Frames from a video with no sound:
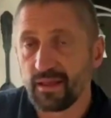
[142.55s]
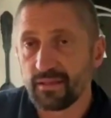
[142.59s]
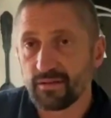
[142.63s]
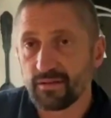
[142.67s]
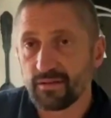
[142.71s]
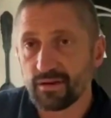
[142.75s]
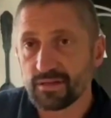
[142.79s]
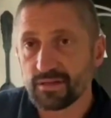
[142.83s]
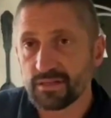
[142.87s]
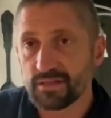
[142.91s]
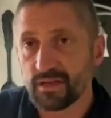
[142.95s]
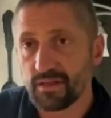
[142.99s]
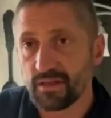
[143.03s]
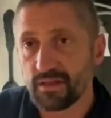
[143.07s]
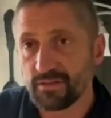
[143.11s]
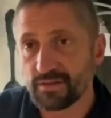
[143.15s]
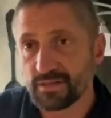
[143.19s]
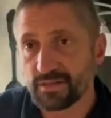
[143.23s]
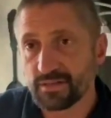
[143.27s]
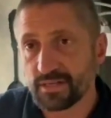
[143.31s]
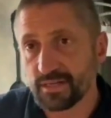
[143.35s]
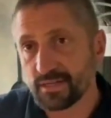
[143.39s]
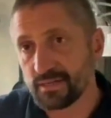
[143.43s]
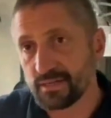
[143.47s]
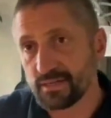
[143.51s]
There is another
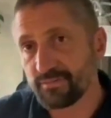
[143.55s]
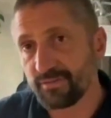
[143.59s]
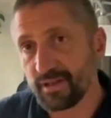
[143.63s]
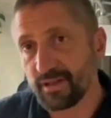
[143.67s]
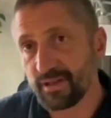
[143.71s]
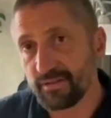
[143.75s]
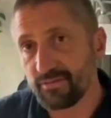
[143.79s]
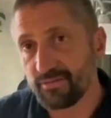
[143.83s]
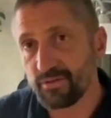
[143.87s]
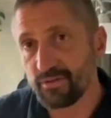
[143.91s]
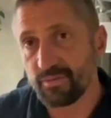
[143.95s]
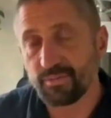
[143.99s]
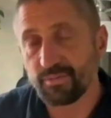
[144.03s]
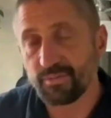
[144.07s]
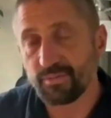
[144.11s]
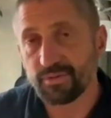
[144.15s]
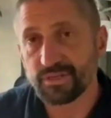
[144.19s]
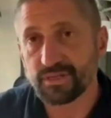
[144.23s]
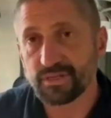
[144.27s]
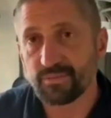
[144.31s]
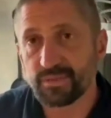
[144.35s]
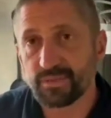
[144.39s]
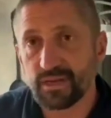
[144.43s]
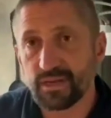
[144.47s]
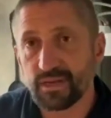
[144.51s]
6th flavor people
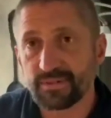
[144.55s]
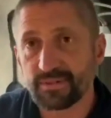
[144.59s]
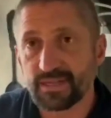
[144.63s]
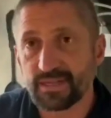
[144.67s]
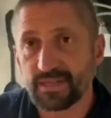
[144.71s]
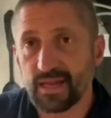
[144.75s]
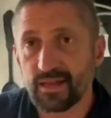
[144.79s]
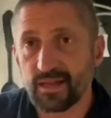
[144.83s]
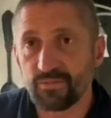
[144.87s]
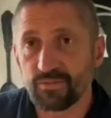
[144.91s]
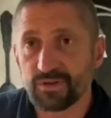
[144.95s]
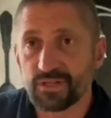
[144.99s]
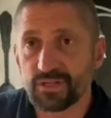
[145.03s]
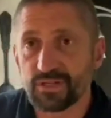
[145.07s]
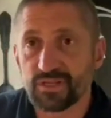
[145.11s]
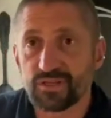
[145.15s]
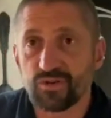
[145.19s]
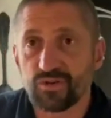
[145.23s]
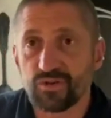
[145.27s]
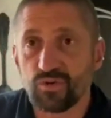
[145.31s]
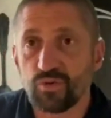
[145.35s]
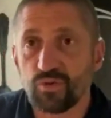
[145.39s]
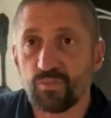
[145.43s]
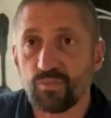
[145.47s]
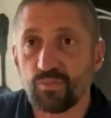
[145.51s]
sometimes add, which
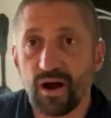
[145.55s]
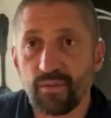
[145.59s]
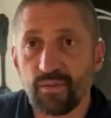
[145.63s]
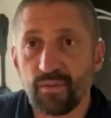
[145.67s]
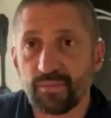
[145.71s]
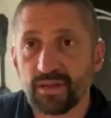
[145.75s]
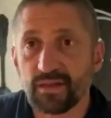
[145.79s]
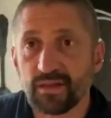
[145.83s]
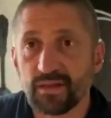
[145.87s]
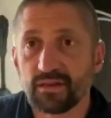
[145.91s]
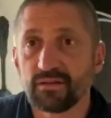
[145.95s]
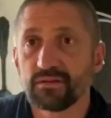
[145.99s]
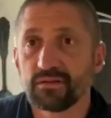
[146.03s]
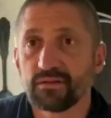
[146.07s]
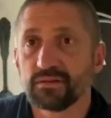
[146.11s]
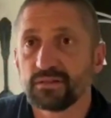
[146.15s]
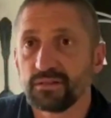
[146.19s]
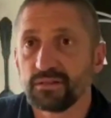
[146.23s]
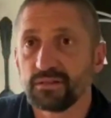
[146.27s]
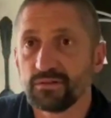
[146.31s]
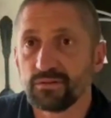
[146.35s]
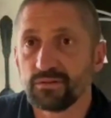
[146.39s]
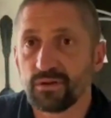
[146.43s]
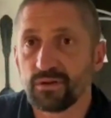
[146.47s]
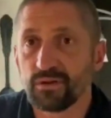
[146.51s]
is umami,
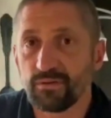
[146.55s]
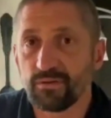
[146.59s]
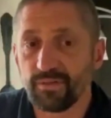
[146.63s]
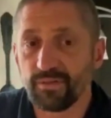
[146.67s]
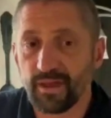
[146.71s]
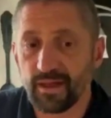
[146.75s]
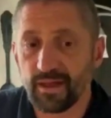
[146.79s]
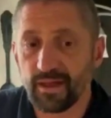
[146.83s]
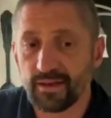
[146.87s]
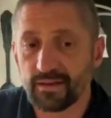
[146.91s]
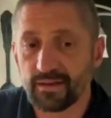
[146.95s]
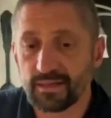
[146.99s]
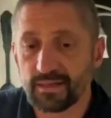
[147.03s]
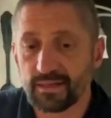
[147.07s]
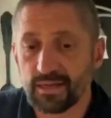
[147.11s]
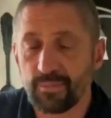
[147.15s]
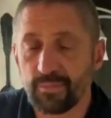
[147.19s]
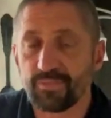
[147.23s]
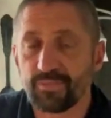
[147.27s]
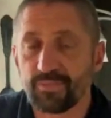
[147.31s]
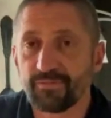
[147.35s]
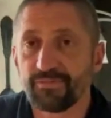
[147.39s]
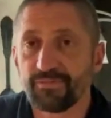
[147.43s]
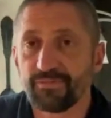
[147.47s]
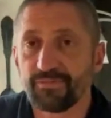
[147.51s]
you know, that
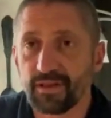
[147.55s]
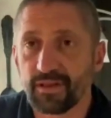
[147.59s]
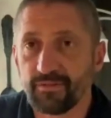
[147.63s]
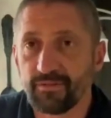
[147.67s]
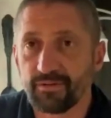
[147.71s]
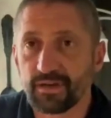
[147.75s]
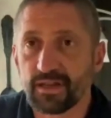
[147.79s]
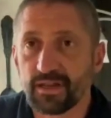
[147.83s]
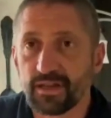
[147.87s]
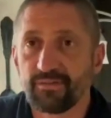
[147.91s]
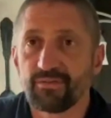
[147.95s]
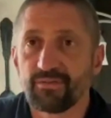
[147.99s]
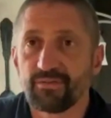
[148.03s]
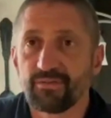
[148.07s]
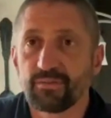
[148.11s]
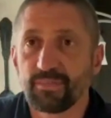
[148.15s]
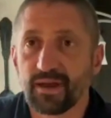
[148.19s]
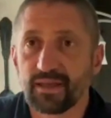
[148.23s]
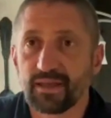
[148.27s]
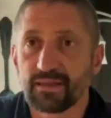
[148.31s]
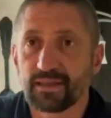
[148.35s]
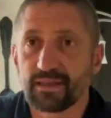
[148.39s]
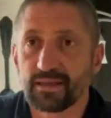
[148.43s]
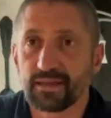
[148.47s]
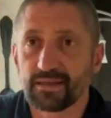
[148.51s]
depth of flavor given
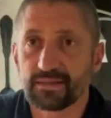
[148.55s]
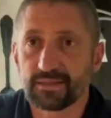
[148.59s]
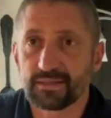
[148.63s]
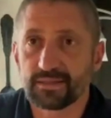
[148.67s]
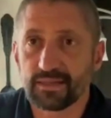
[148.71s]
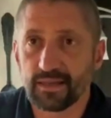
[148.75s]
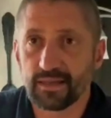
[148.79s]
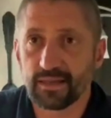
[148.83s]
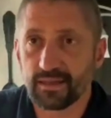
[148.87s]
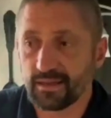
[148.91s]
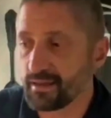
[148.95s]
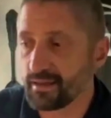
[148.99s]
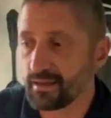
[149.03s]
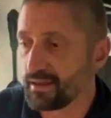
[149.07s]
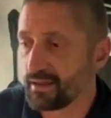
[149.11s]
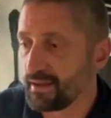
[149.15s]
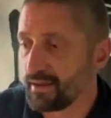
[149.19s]
by things like